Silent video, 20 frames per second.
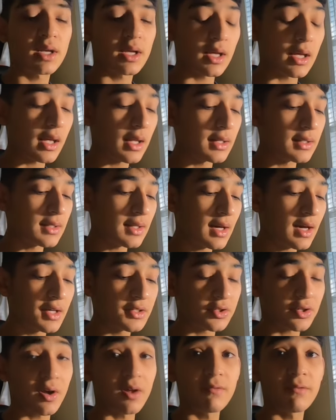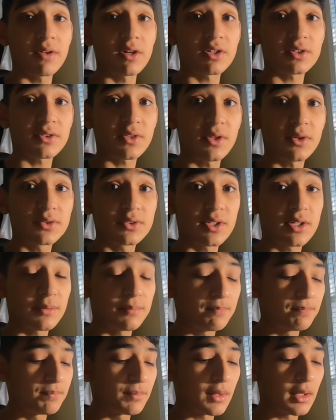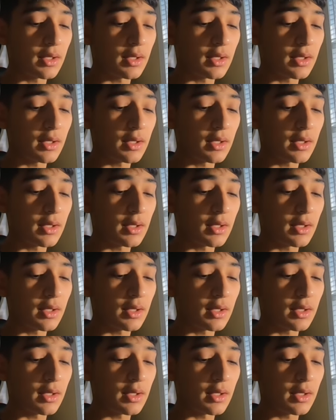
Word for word: and i try and finish those up